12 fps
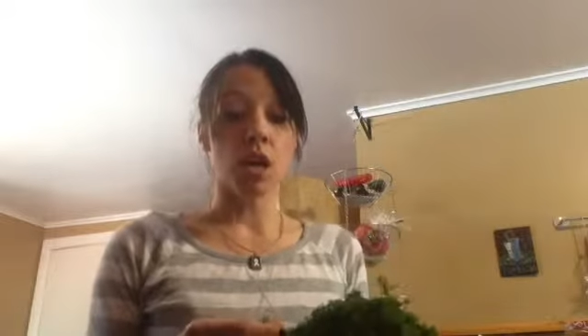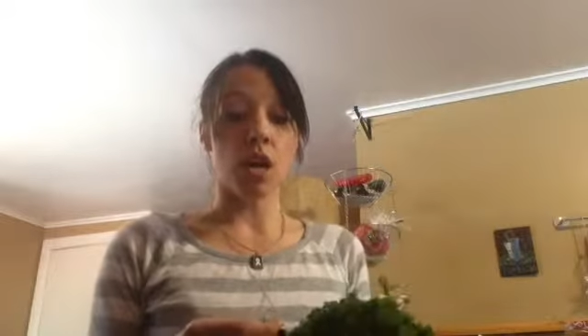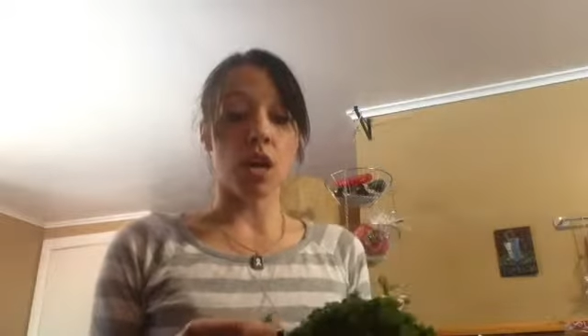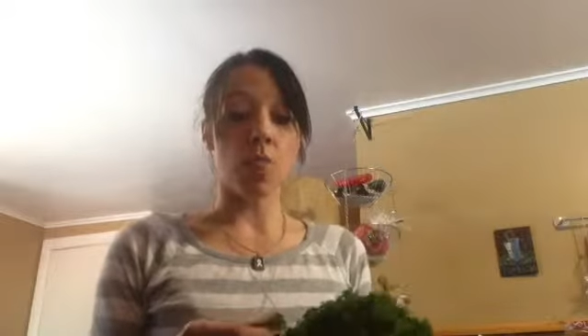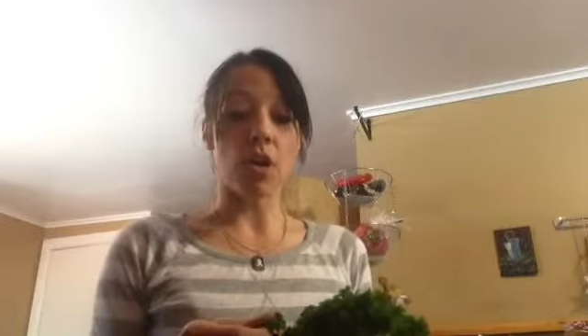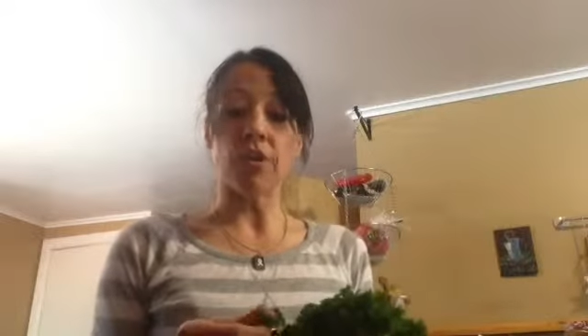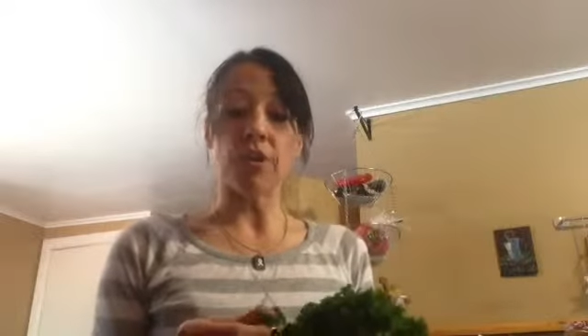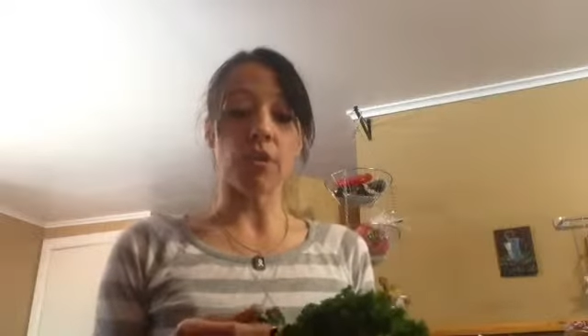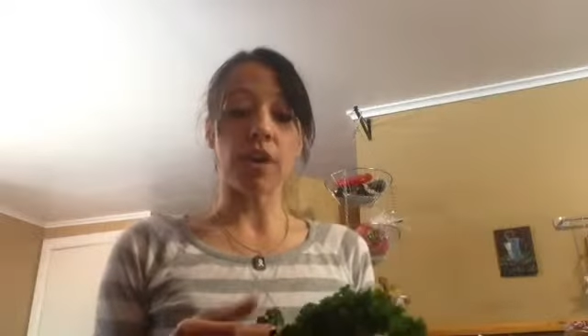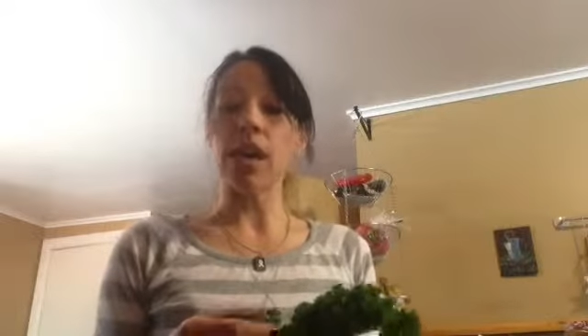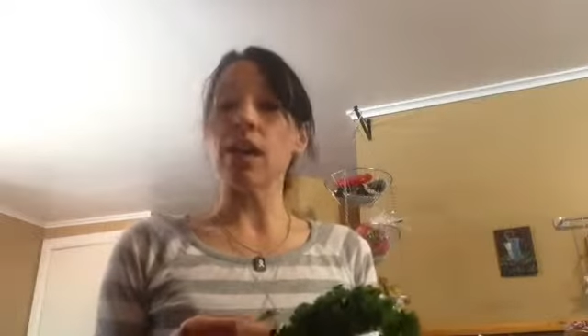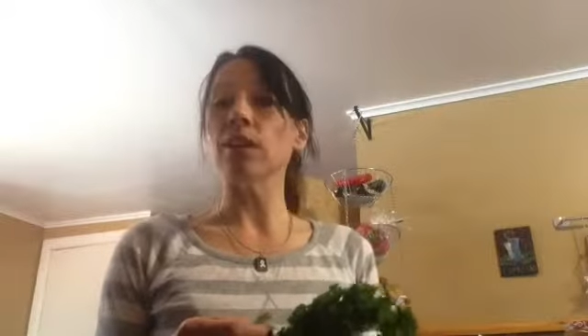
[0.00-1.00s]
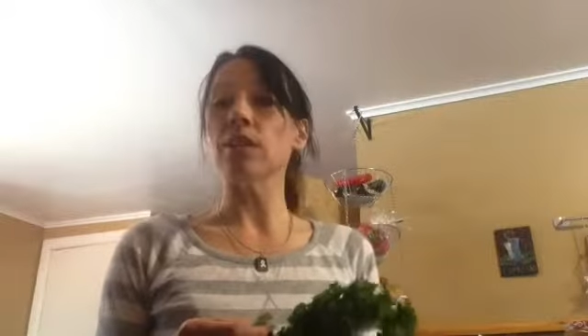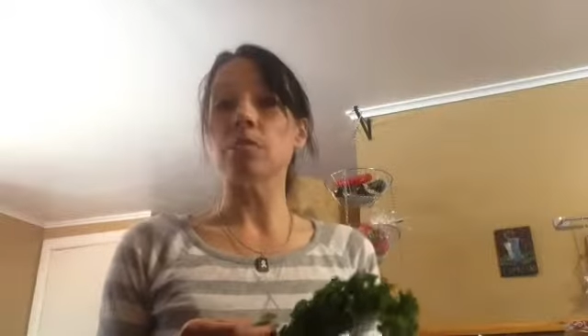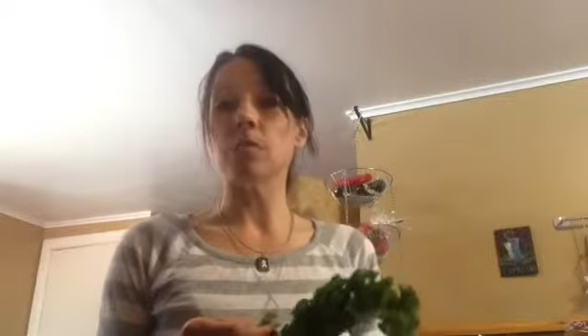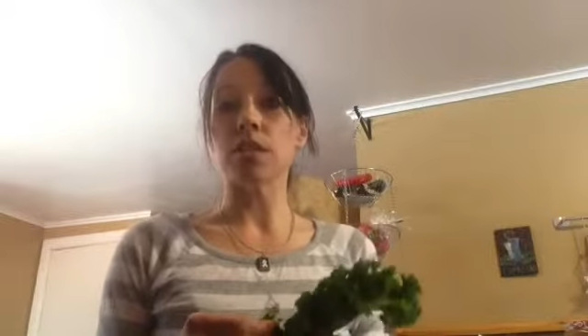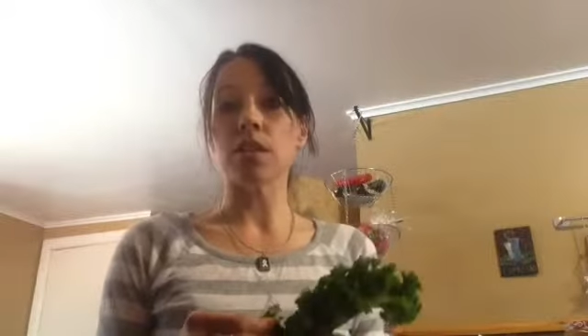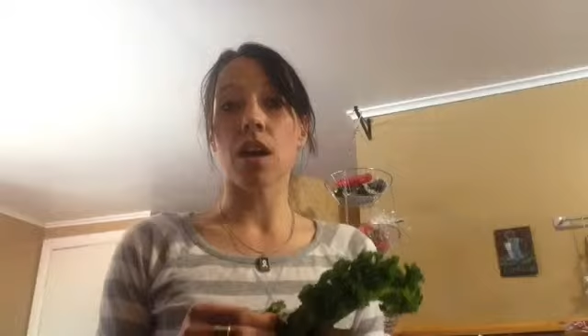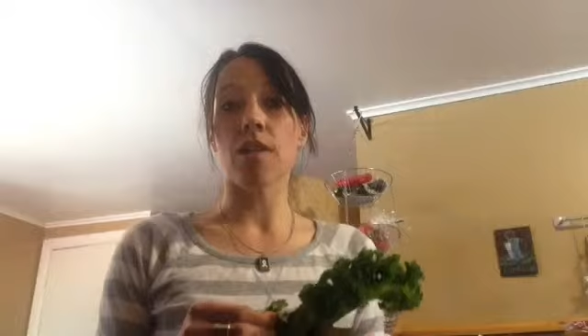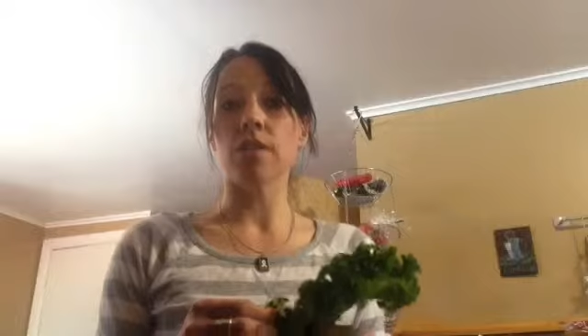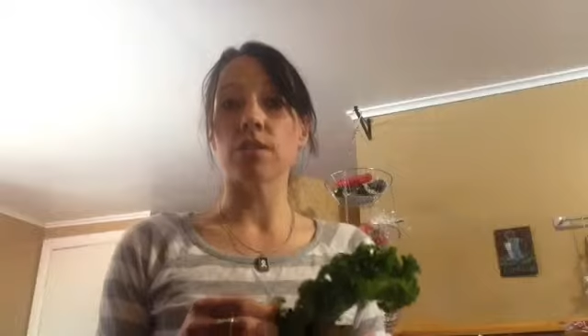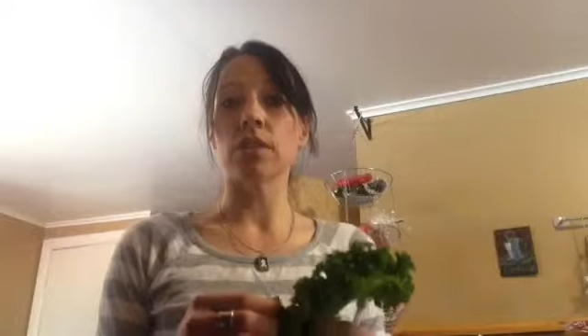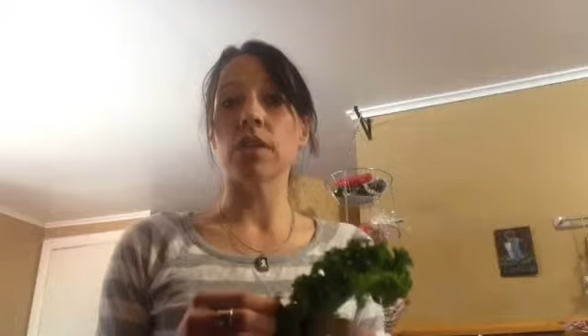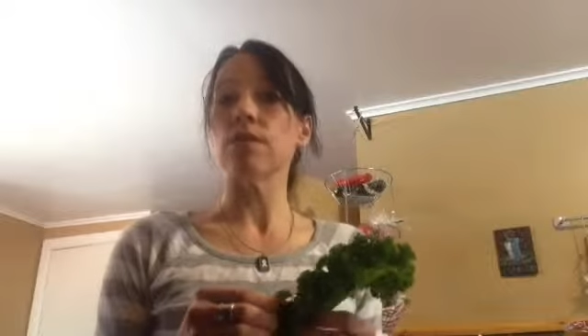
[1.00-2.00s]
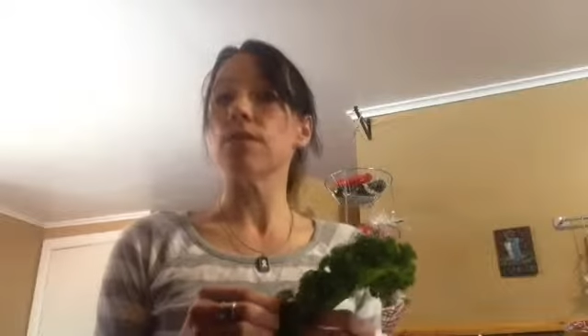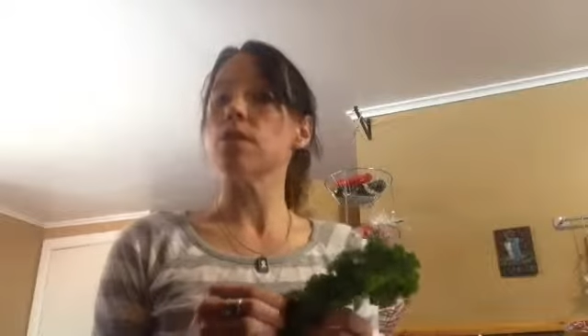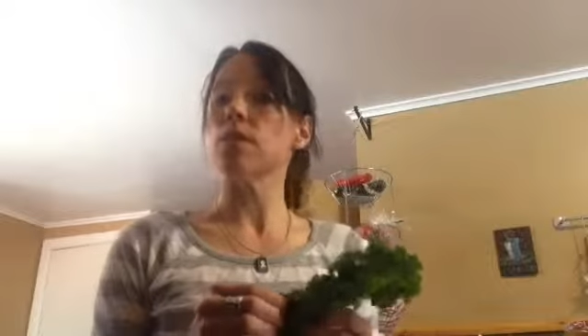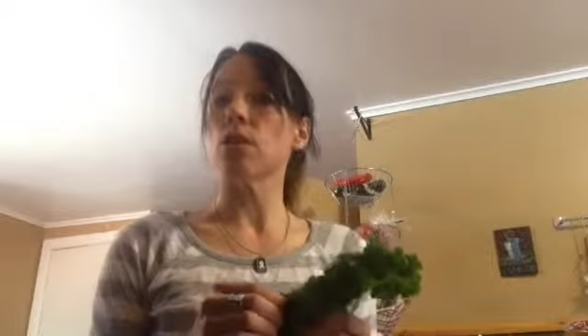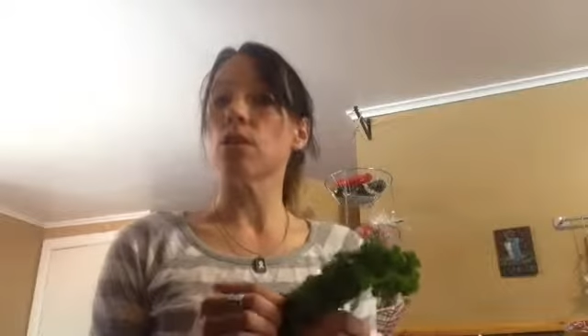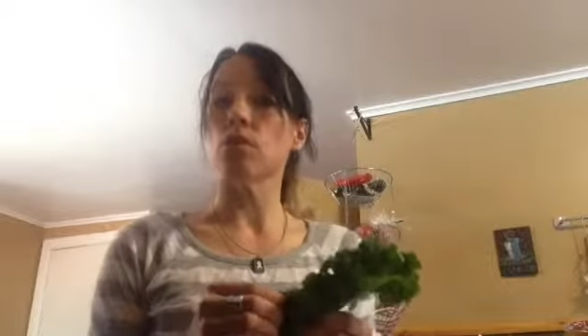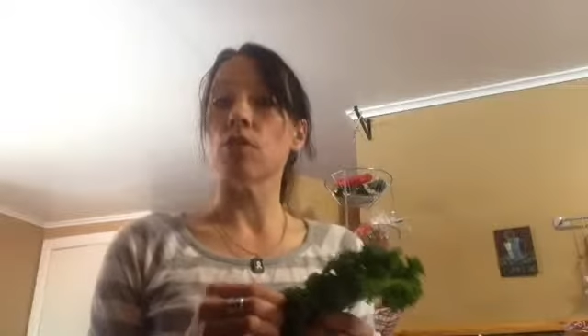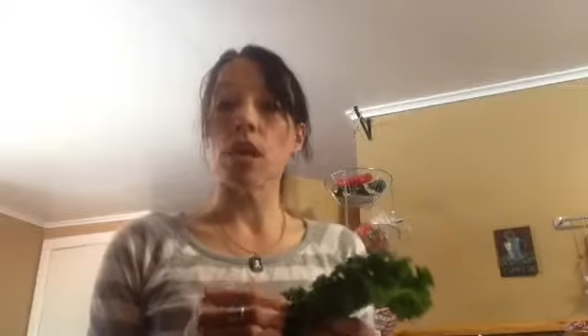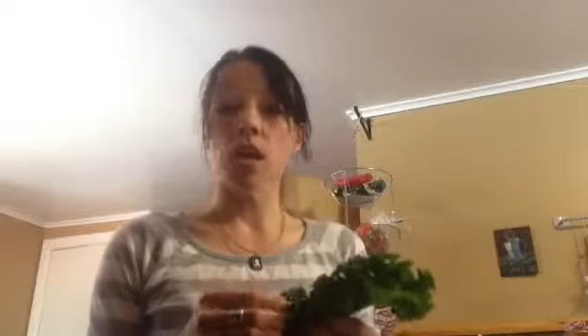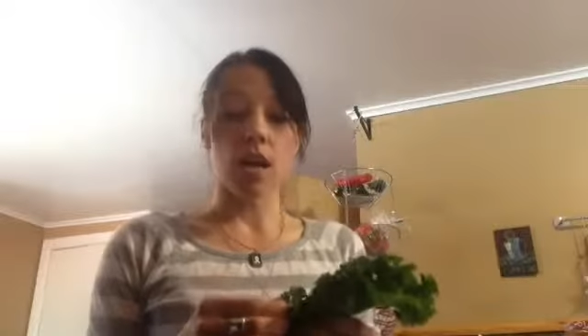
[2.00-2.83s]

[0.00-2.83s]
Although kale is a bit tougher leaf, so